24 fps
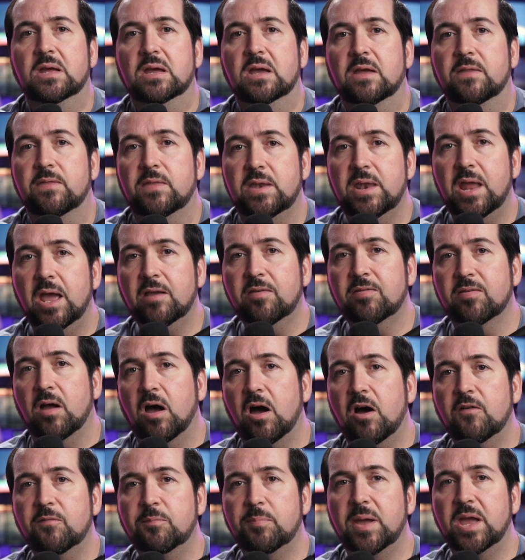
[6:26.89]
The next
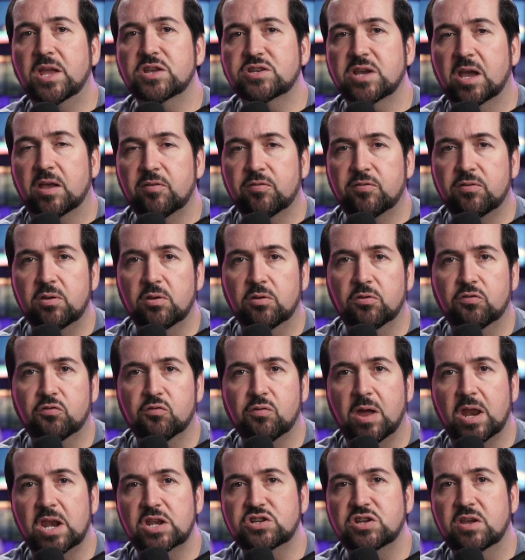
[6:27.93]
off-page SEO
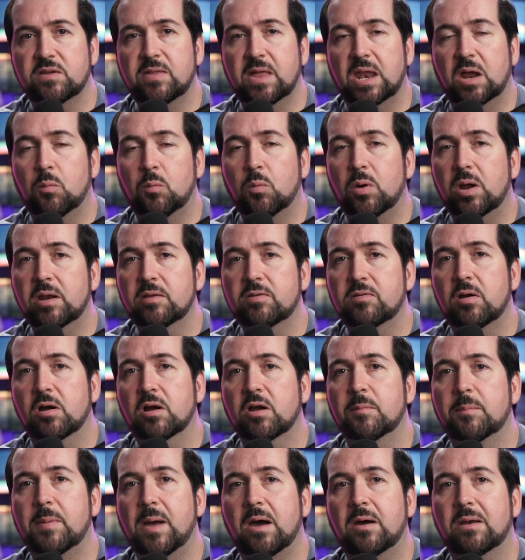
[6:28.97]
strategy that I want to talk
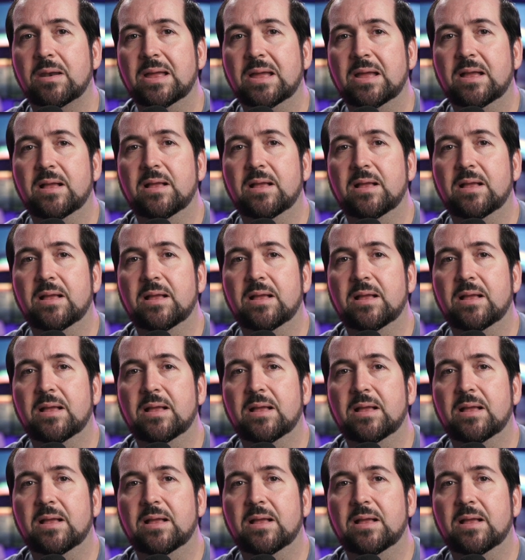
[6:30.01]
about,